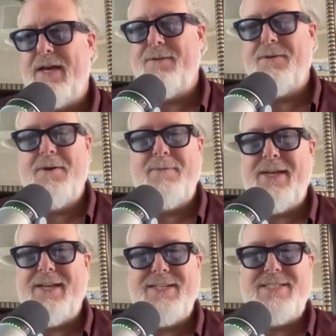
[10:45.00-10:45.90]
don't know,
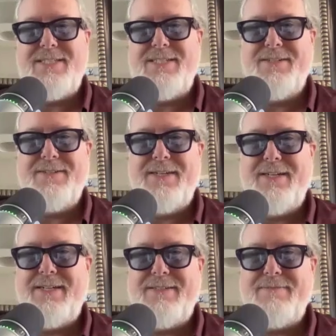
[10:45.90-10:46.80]
man, it's
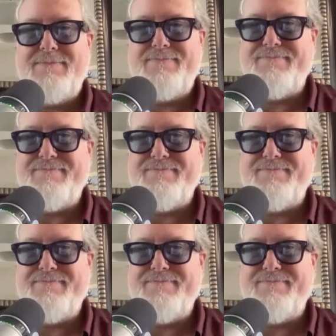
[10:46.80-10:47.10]
still,